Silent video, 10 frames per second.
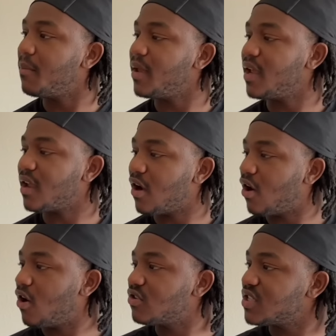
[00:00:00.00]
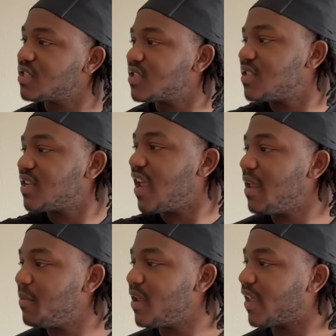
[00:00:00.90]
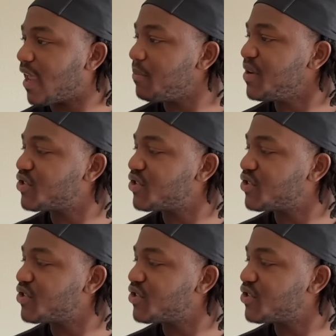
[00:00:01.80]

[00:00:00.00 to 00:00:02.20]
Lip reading: man. Y'all all just the same, man. Can't be